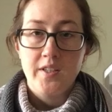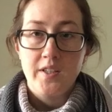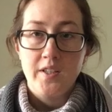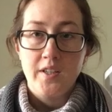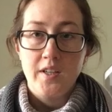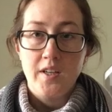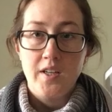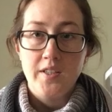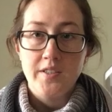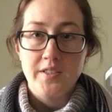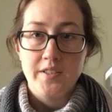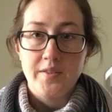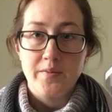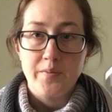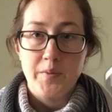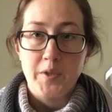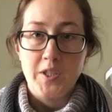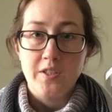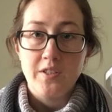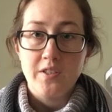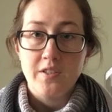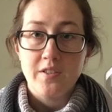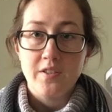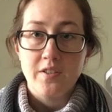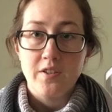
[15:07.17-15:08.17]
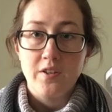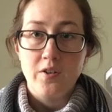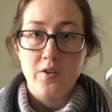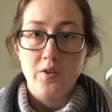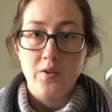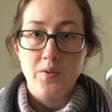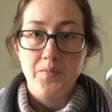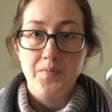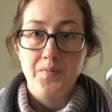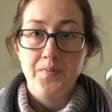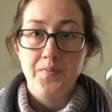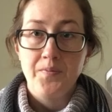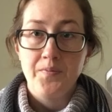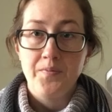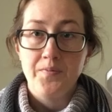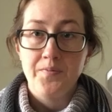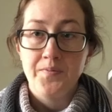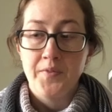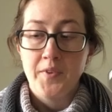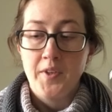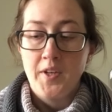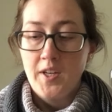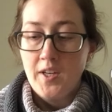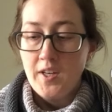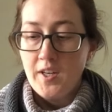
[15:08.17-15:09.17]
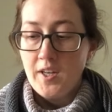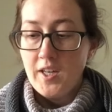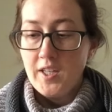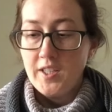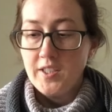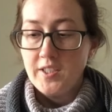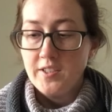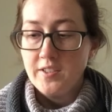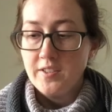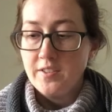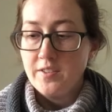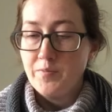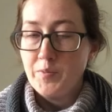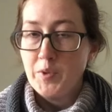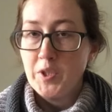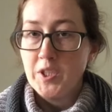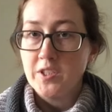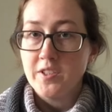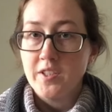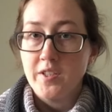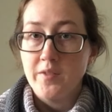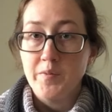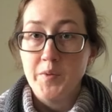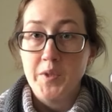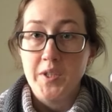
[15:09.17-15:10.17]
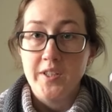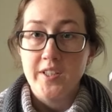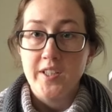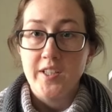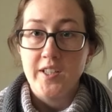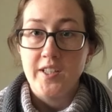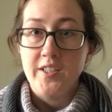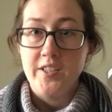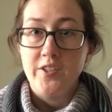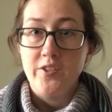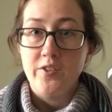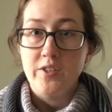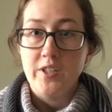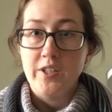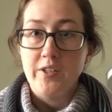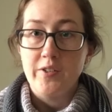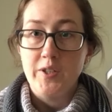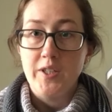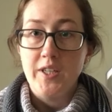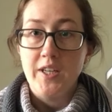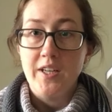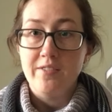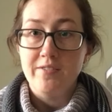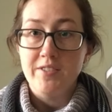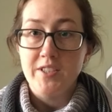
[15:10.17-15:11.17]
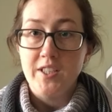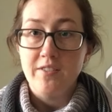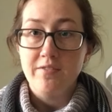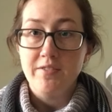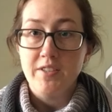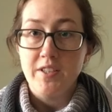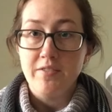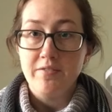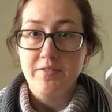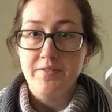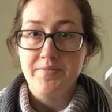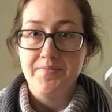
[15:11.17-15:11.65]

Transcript: estimate, so I just picked something that I knew I would have enough of.